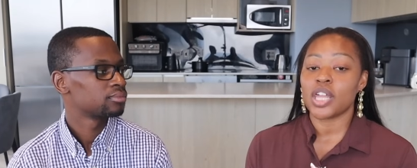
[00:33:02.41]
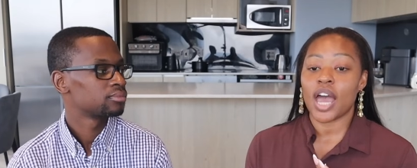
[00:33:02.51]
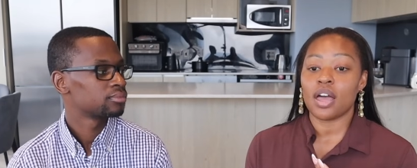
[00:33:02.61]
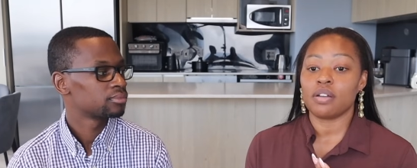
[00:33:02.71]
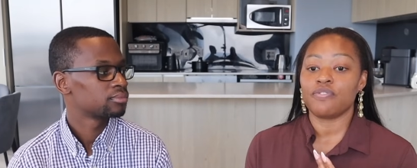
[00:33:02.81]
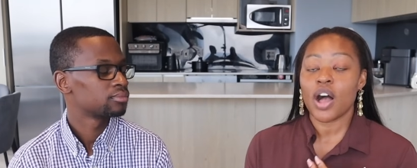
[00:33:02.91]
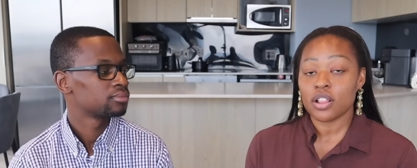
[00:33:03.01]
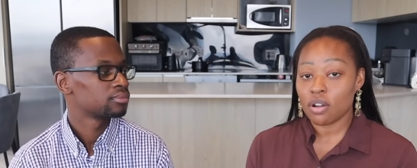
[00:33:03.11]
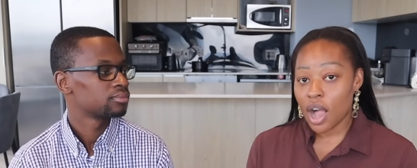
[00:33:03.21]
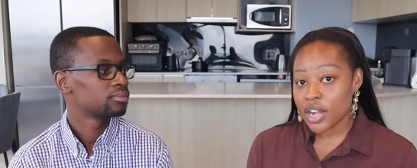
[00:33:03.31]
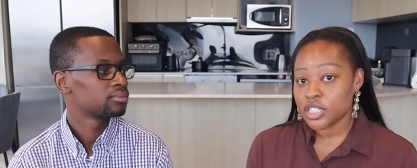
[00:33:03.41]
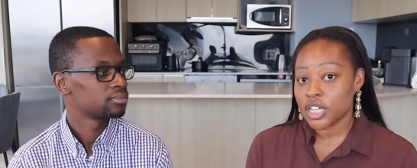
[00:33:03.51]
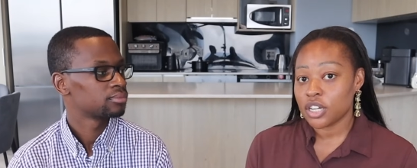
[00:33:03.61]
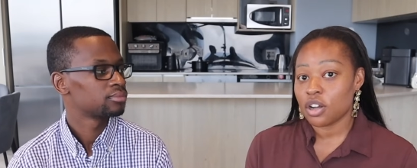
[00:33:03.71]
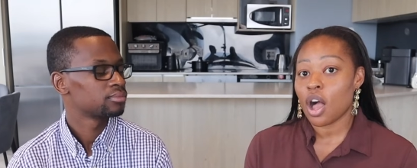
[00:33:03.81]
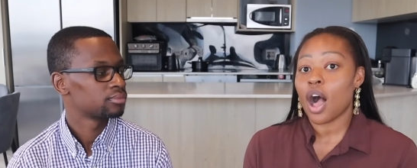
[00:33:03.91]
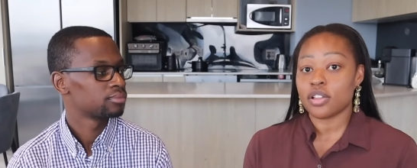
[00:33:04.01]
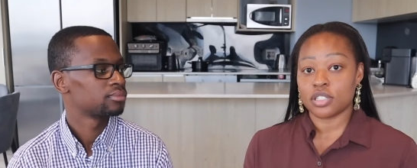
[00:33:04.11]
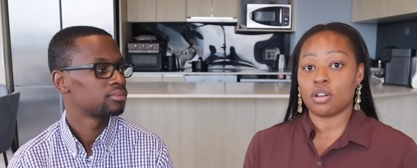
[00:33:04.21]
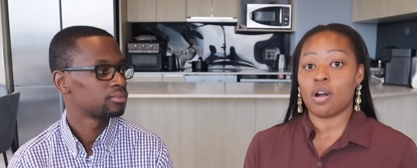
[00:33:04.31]
Speaker 1: that follow our channel
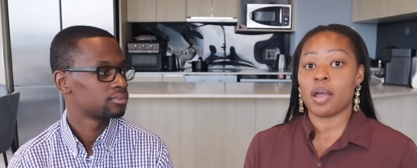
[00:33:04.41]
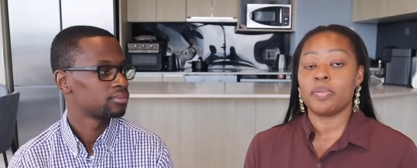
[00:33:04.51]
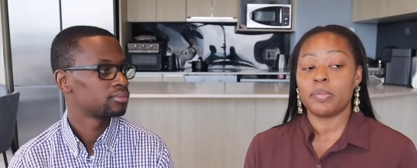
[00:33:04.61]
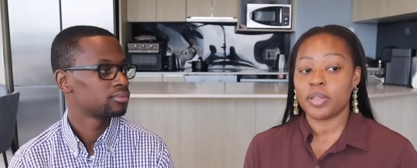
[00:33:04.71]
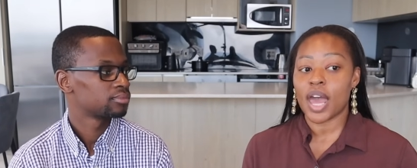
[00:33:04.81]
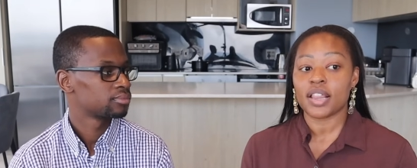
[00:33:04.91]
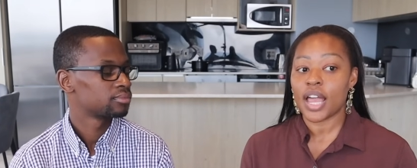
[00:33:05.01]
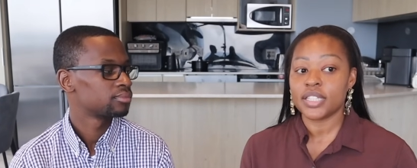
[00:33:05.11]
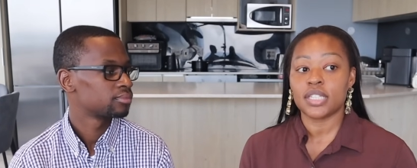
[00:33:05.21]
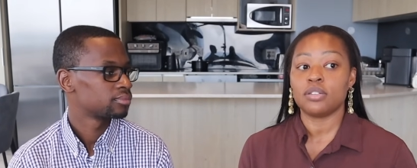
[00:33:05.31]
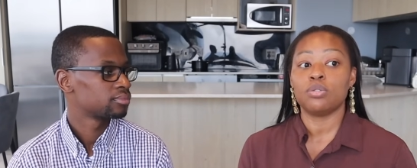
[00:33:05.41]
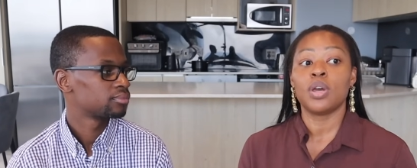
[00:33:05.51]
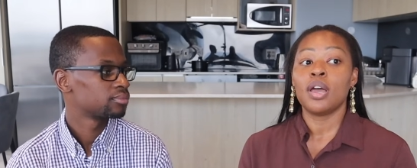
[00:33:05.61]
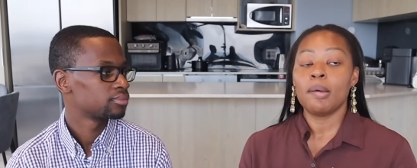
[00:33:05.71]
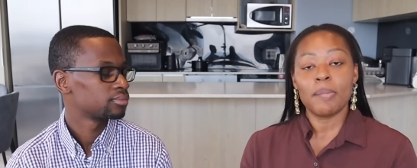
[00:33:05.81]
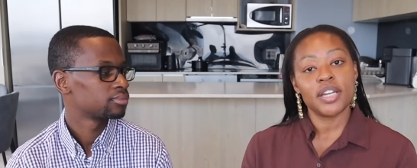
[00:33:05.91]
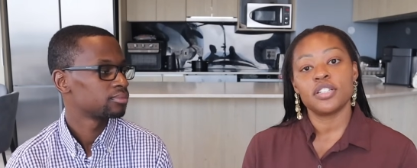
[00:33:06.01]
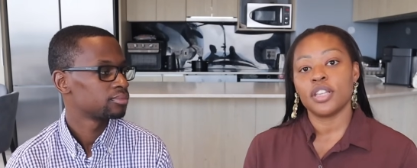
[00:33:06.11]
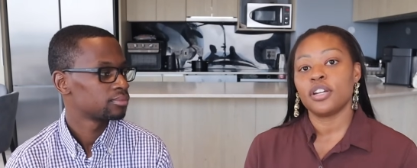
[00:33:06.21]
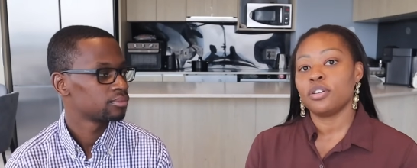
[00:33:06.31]
also are people that like to make
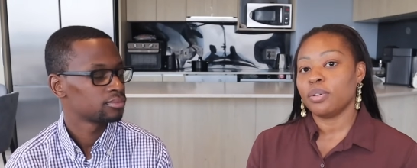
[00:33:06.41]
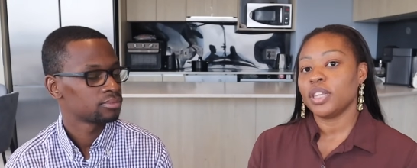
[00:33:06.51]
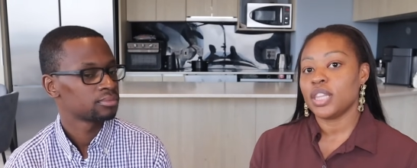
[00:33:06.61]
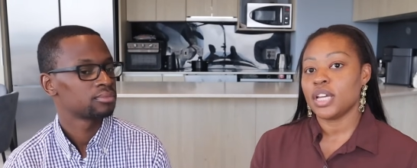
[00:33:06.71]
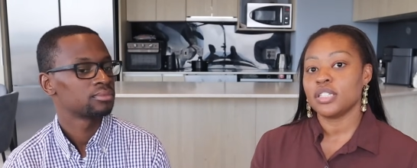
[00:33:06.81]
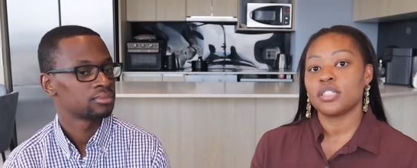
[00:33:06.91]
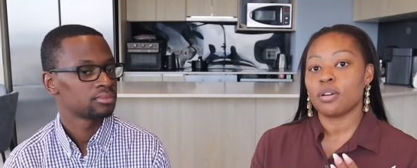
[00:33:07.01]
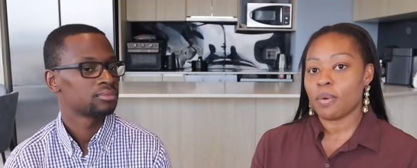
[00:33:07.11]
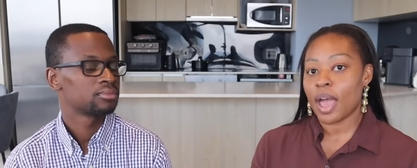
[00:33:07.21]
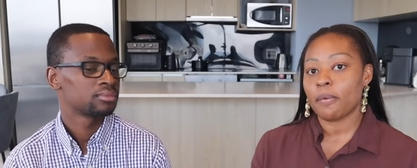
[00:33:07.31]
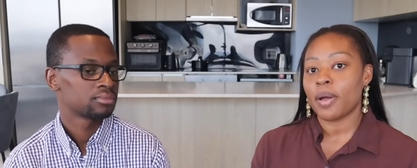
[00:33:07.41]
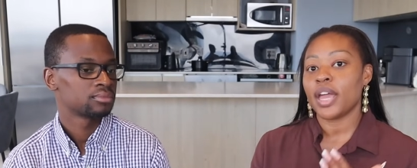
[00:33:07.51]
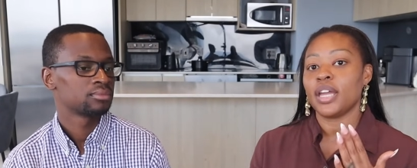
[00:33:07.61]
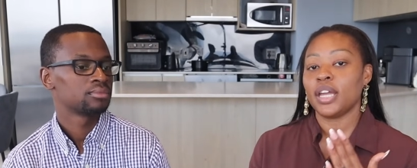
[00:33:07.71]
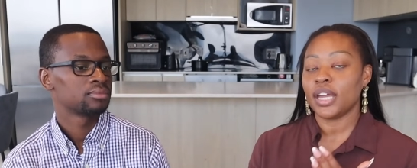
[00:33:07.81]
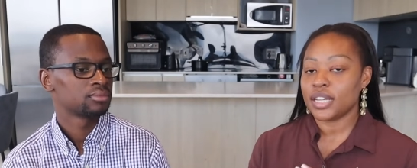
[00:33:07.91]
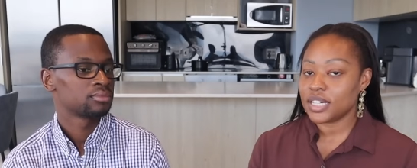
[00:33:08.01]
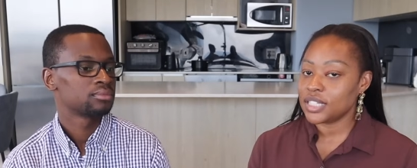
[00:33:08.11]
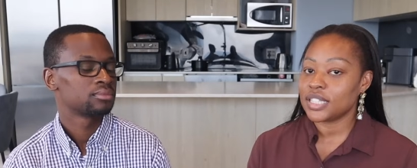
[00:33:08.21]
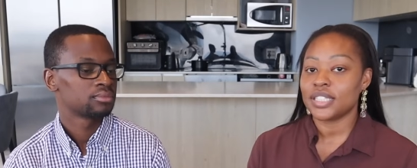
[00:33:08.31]
sure they're doing things the right way in
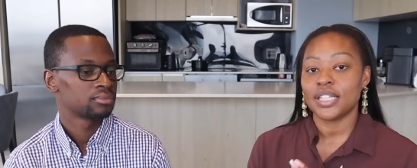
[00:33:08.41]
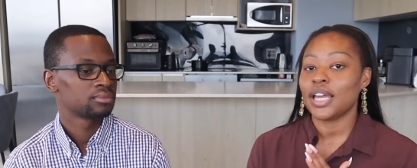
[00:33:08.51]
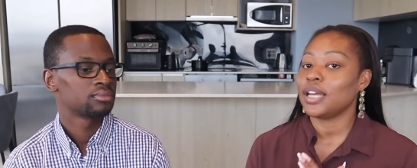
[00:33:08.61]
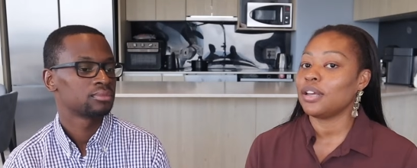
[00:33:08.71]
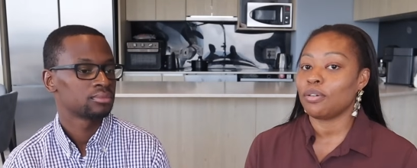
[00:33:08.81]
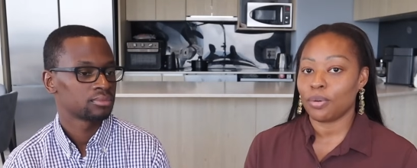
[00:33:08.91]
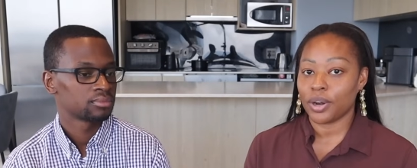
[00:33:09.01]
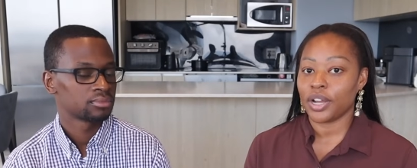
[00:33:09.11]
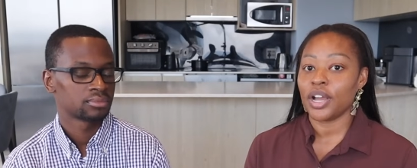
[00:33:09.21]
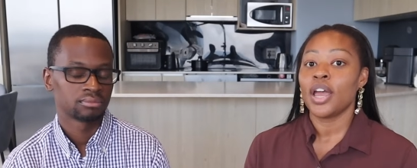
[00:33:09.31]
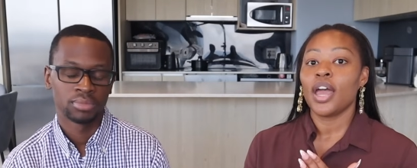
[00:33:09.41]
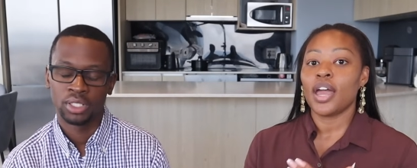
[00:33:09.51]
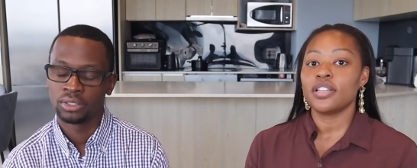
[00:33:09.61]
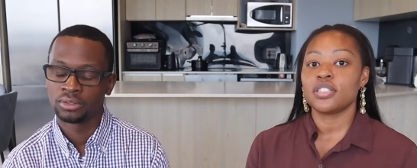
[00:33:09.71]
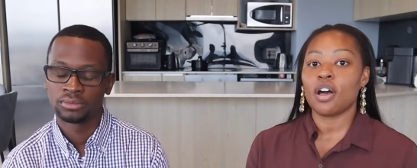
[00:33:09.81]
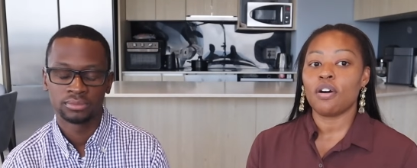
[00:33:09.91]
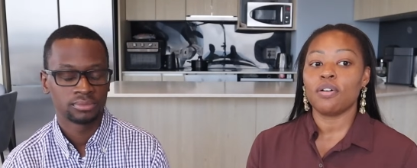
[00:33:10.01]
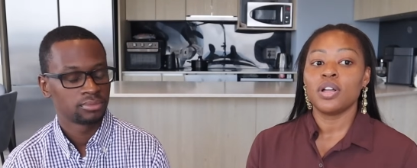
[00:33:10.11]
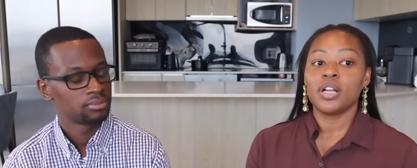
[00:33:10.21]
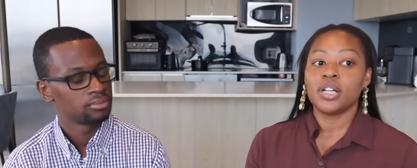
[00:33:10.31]
decency and in order, oh. and
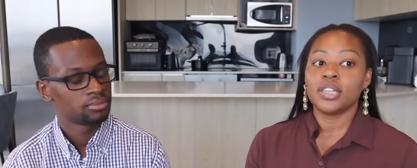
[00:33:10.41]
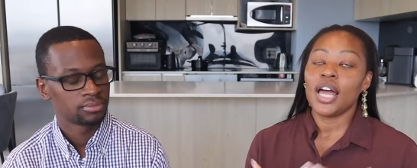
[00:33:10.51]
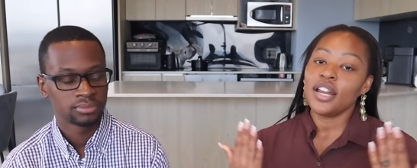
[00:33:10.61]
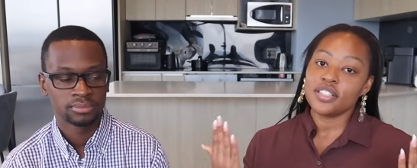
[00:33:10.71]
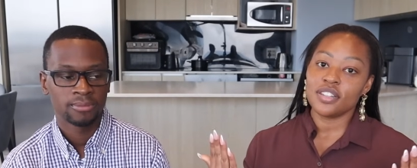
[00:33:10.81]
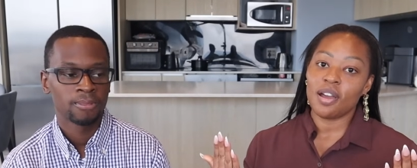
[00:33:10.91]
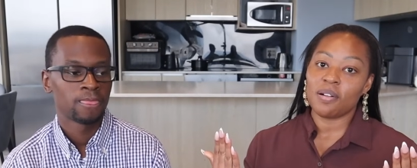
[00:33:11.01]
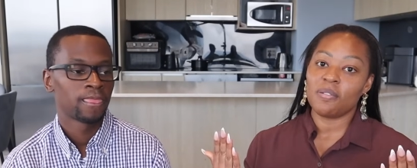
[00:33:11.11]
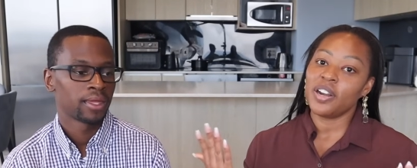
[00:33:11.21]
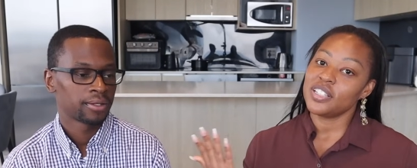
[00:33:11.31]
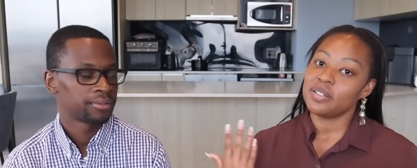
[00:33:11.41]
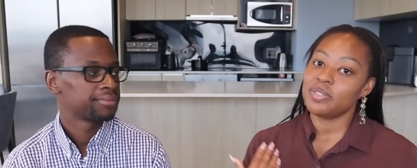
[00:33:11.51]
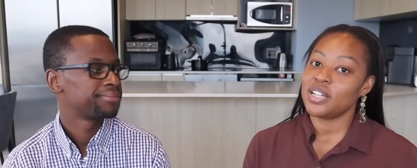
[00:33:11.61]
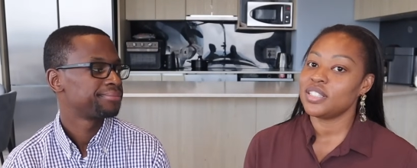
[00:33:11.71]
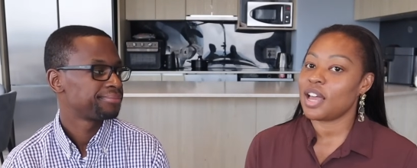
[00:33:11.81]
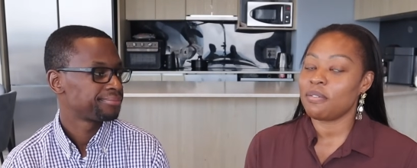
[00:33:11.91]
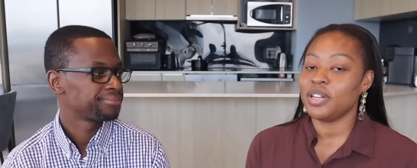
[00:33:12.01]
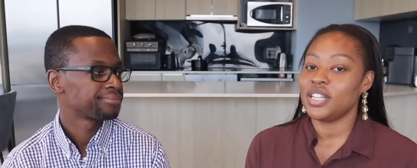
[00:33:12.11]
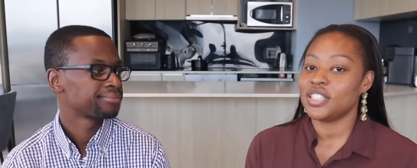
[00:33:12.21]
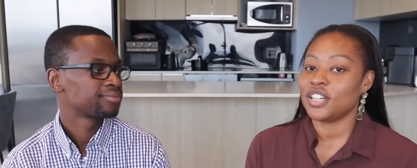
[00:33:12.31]
so let us know. What are some things that we
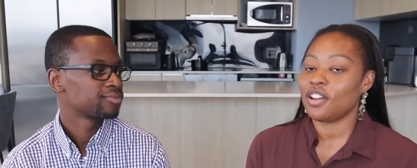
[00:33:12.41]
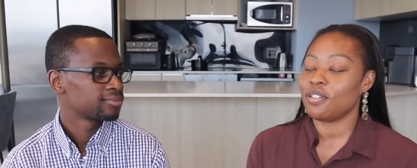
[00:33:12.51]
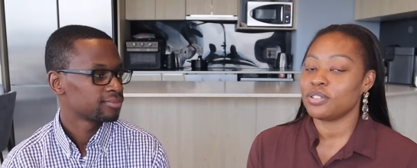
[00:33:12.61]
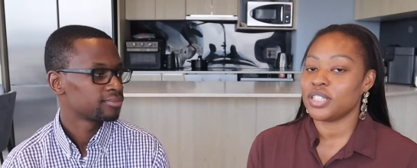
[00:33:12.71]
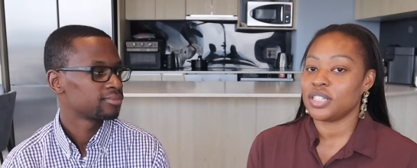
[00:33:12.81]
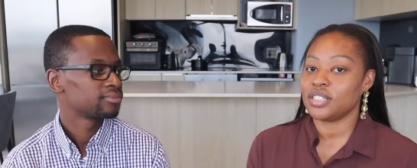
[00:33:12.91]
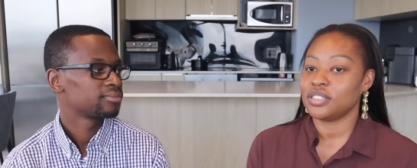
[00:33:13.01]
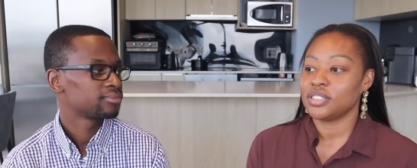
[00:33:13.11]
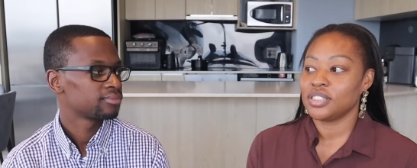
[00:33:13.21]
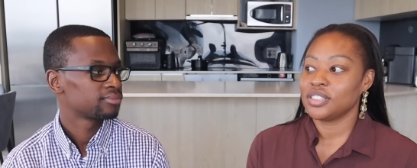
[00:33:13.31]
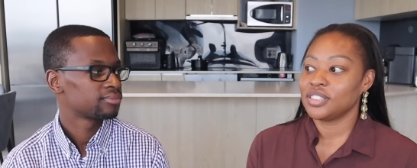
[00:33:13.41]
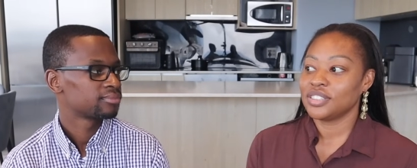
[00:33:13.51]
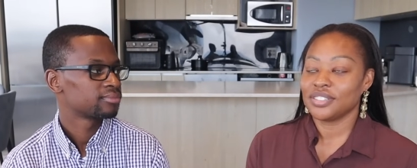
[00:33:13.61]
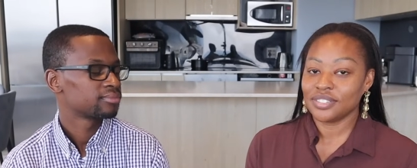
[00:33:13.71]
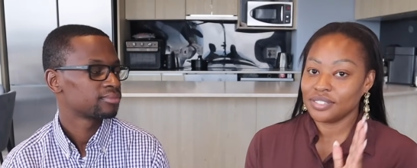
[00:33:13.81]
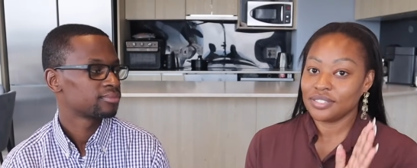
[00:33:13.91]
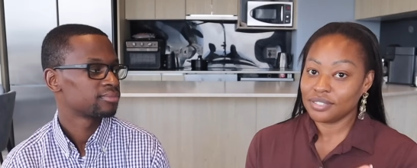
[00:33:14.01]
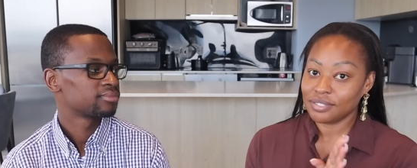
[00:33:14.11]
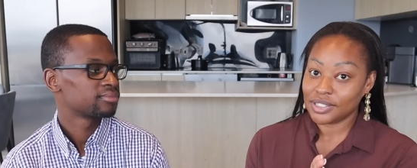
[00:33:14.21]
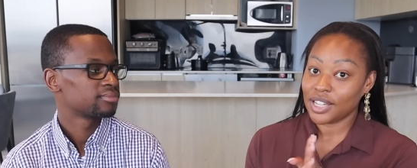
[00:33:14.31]
need to know to
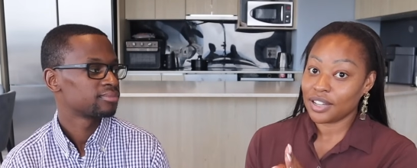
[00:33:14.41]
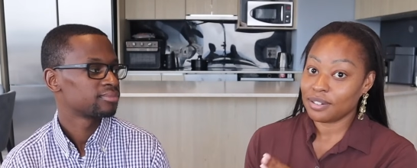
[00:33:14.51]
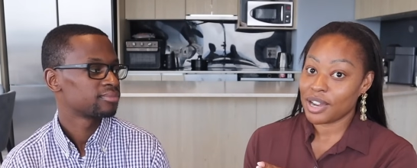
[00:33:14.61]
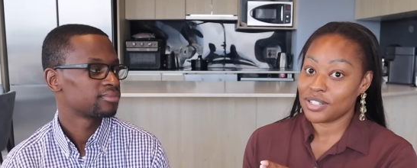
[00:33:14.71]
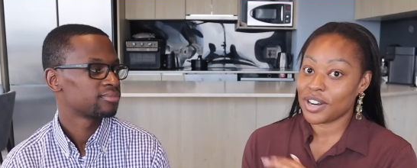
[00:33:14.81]
they're on the right